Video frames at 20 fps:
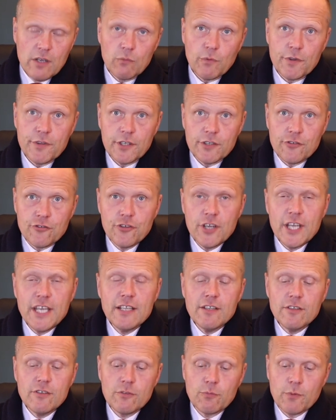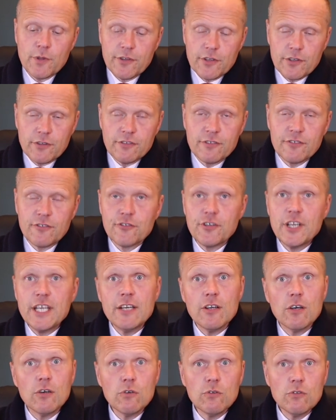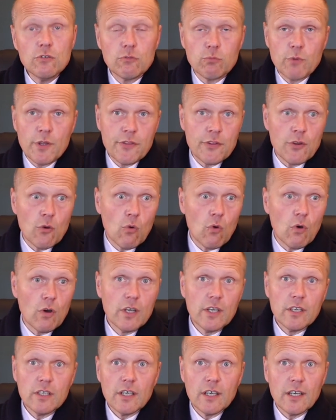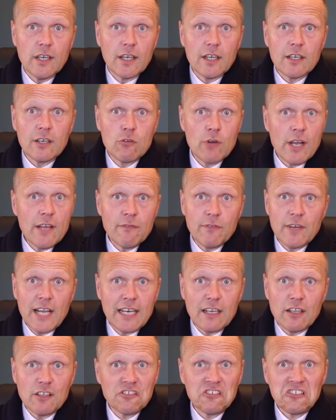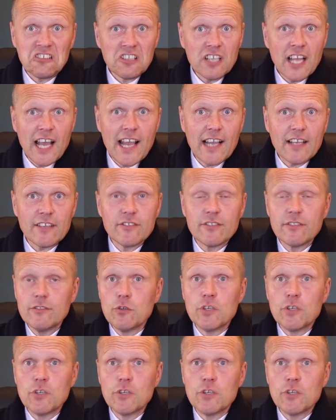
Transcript: with your jeans, with your chinos, with your grey flannel slacks.